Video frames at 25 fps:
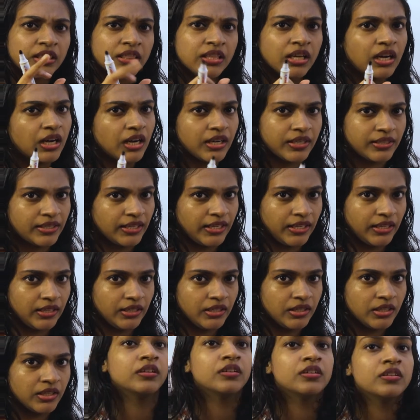
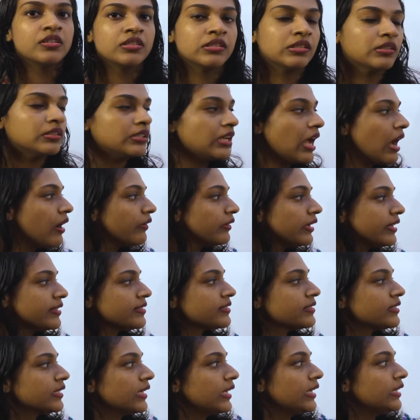13, so now
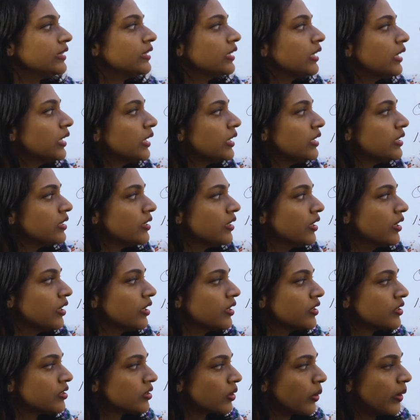let's see the
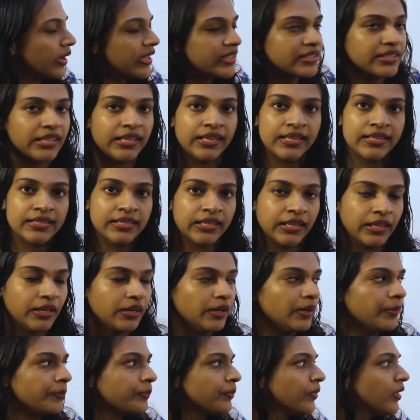square series
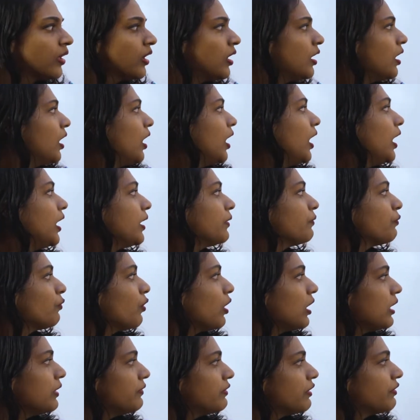here, and
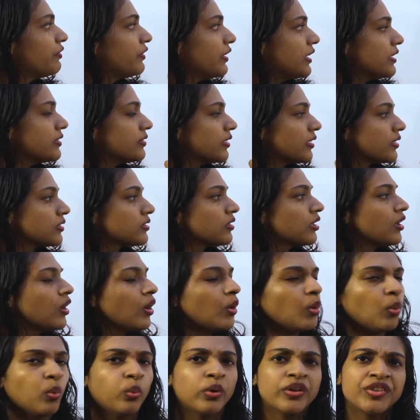156.
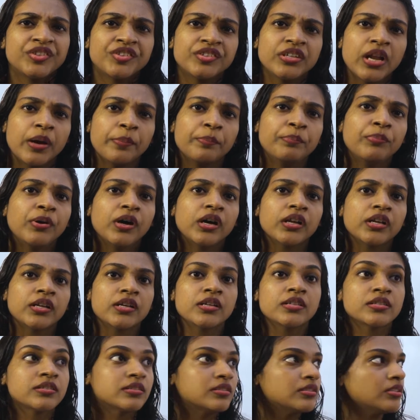Which number
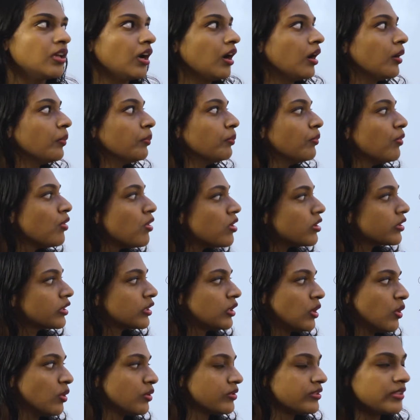is more
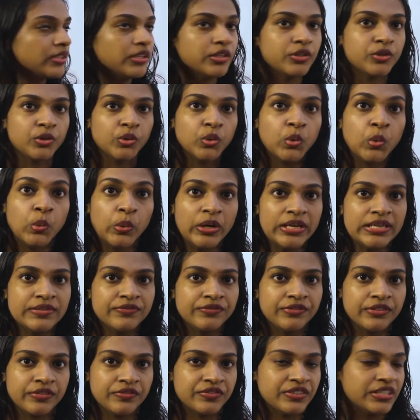closer to
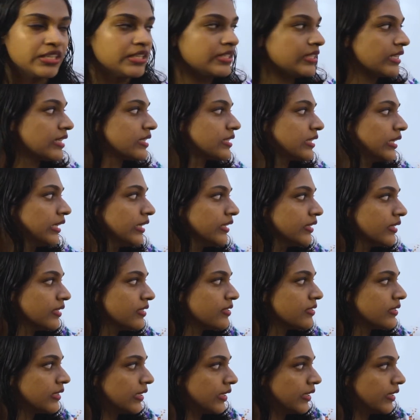156 in
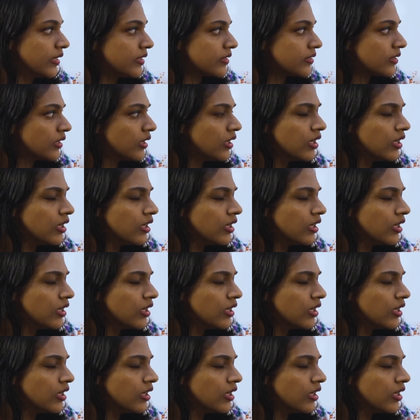this series?